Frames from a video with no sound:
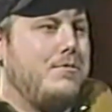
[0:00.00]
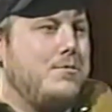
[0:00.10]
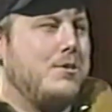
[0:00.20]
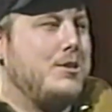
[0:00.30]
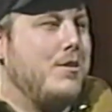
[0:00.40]

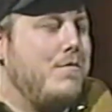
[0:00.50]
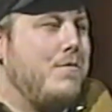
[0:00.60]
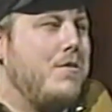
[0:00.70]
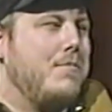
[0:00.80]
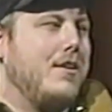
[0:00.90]
do a show
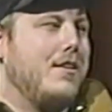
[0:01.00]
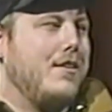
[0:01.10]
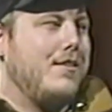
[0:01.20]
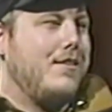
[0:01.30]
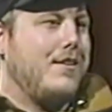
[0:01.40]
for him,
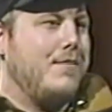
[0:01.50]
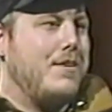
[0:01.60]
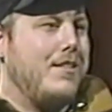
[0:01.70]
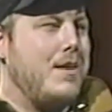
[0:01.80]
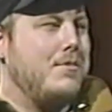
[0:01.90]
and, and
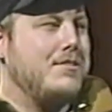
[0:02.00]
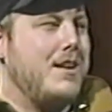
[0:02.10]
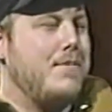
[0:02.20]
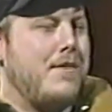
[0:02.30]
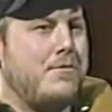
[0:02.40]
my label's
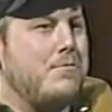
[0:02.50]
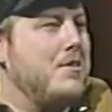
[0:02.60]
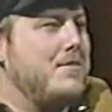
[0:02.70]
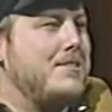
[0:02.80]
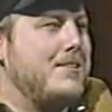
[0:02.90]
named after one
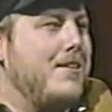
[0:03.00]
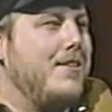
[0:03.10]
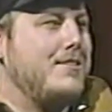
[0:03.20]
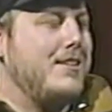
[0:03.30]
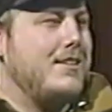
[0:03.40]
of his
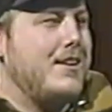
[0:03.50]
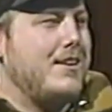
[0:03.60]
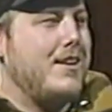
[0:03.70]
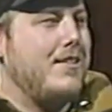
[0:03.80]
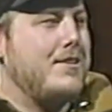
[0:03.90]
songs, and he
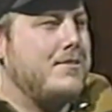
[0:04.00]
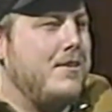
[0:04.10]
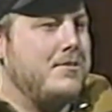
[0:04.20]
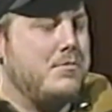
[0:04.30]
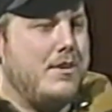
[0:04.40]
dedicated that
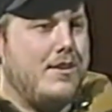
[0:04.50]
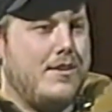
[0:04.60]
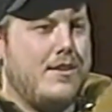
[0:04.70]
song to me,